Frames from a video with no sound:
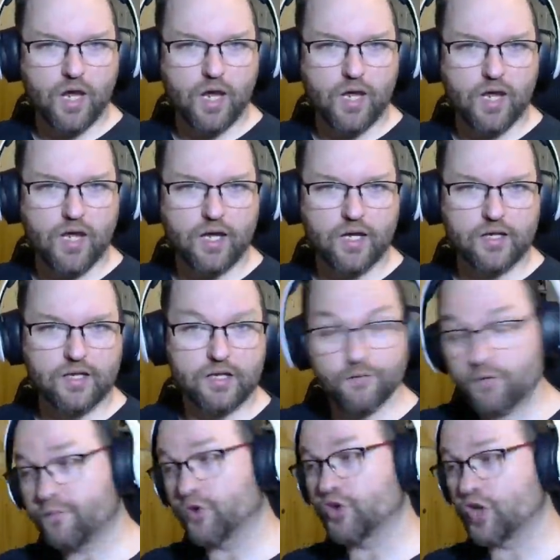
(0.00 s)
And
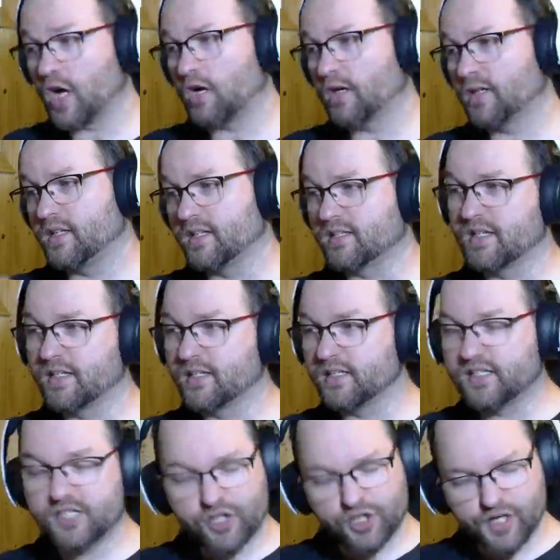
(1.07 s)
even for Jog, the
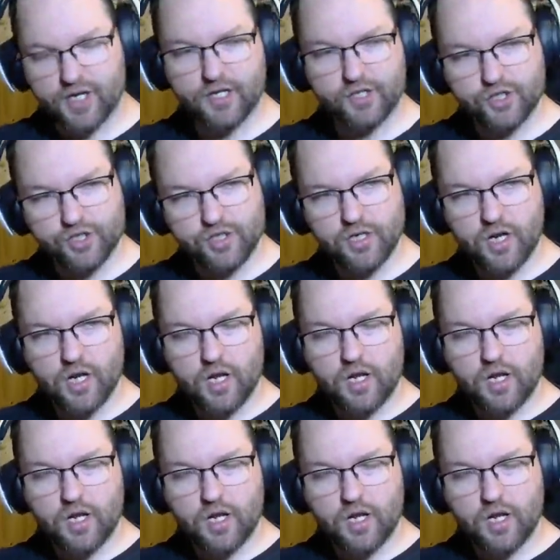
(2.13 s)
ascendancy changed.